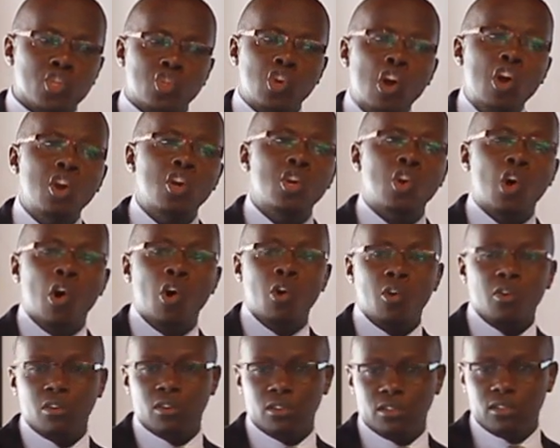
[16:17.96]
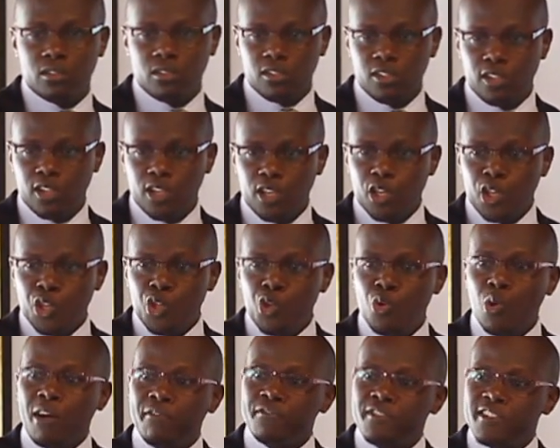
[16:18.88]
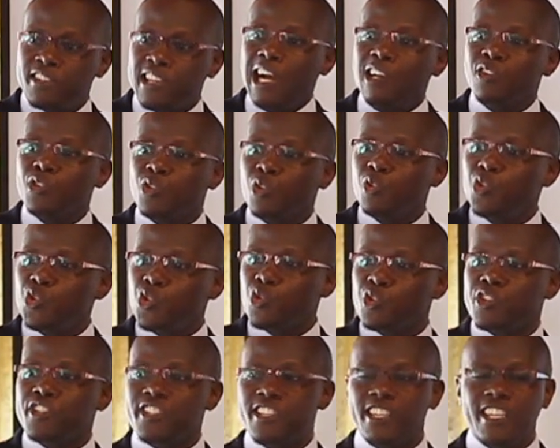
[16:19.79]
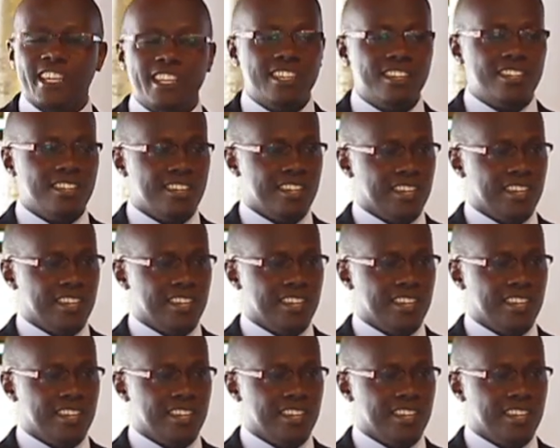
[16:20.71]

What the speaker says: so long, you have sat on your seed.